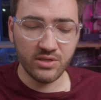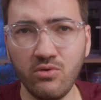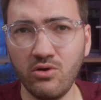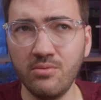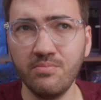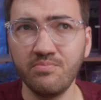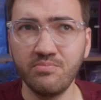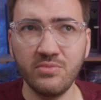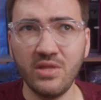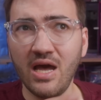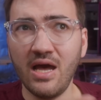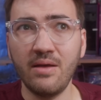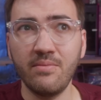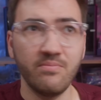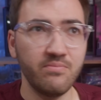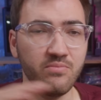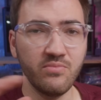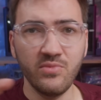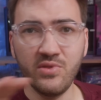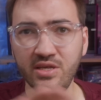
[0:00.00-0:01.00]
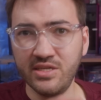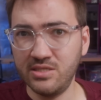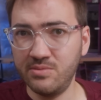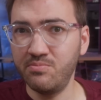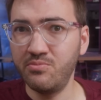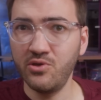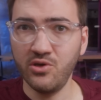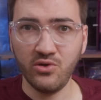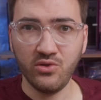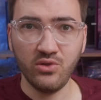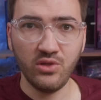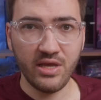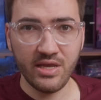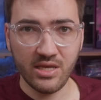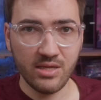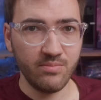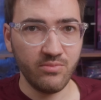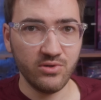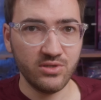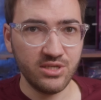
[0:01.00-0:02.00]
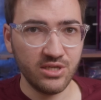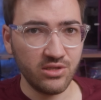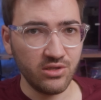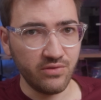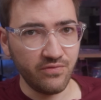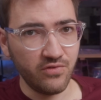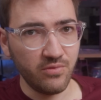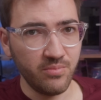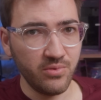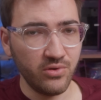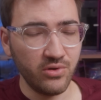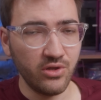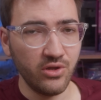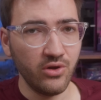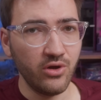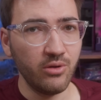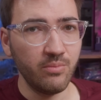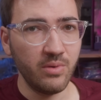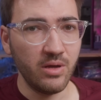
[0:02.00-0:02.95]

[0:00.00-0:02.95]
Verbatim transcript: Well, not this build like in particular if you're building your own,